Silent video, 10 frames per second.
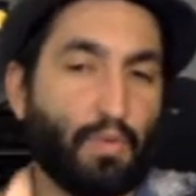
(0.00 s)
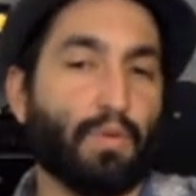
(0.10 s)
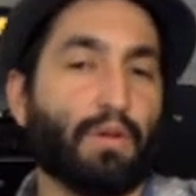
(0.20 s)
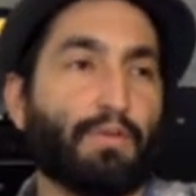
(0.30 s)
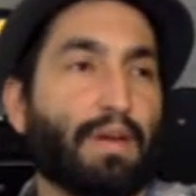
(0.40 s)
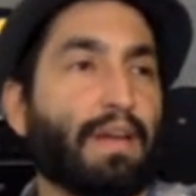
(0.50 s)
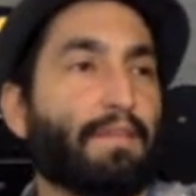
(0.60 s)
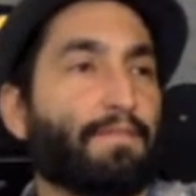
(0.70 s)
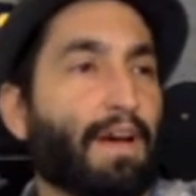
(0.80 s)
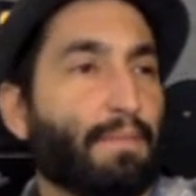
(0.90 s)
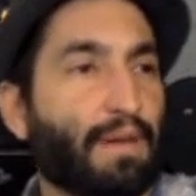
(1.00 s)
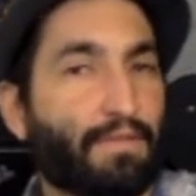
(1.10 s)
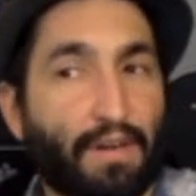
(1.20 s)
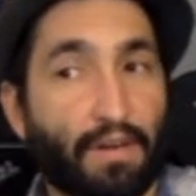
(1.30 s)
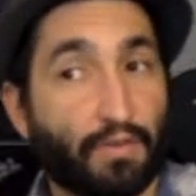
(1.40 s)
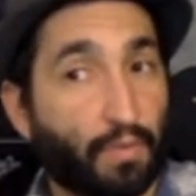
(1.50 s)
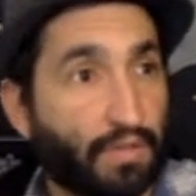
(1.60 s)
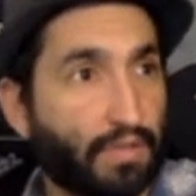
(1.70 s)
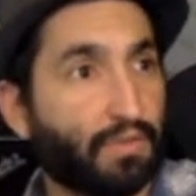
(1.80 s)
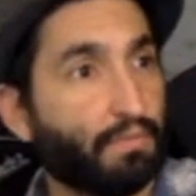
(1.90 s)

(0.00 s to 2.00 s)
creating 5-minute videos, which is